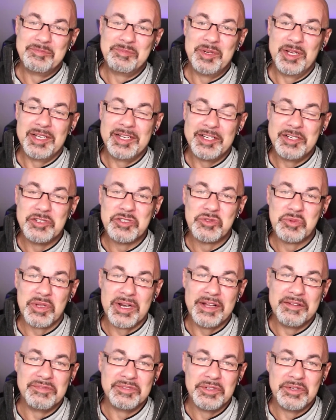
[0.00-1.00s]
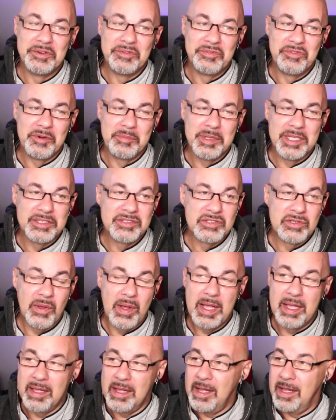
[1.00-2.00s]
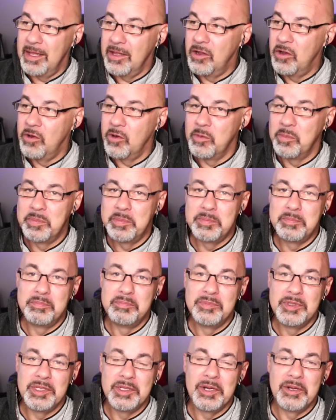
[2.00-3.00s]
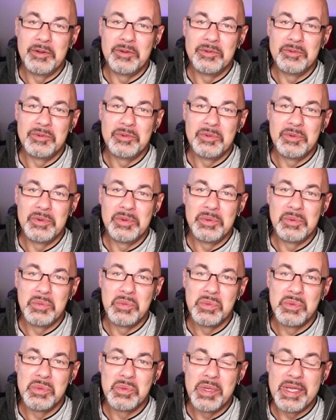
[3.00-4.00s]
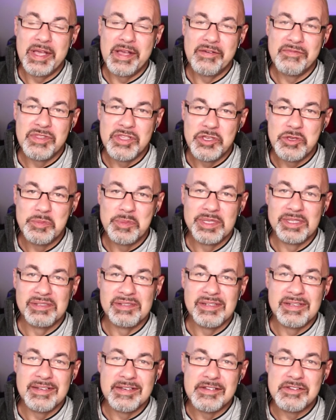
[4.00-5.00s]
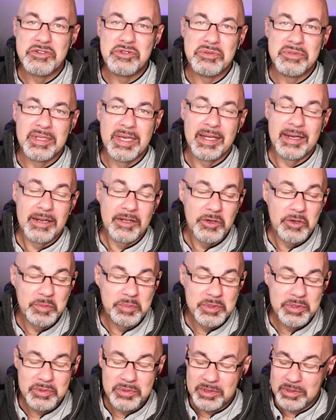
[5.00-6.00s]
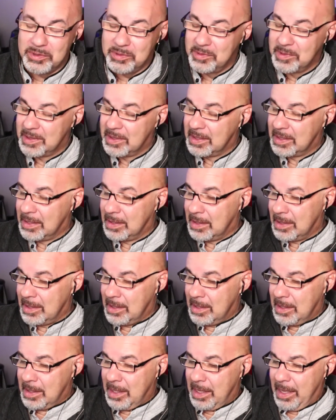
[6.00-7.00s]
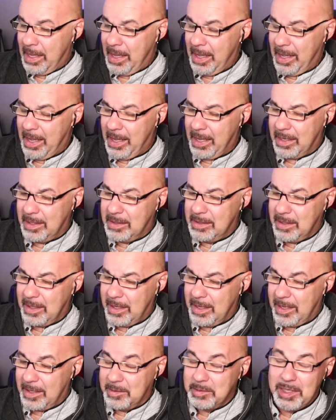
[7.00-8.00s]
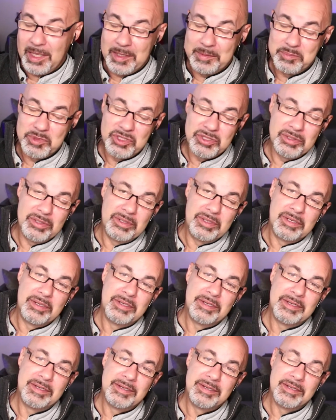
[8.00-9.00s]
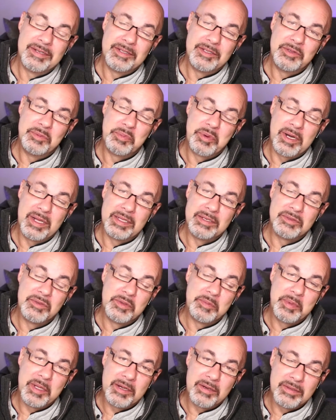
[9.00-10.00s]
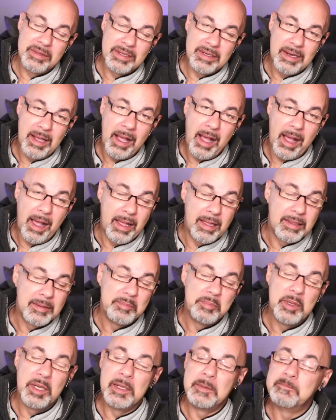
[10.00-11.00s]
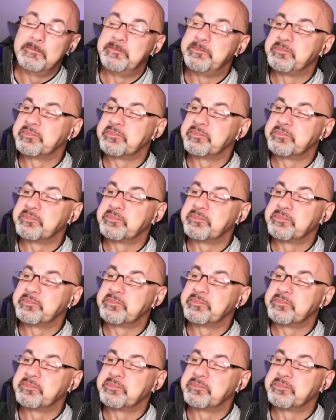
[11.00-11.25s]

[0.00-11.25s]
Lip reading: But here's what I've learned from it. So I hope, you know, we have the humility to do that. I hope you do. And I'm sure you probably do it better than I, but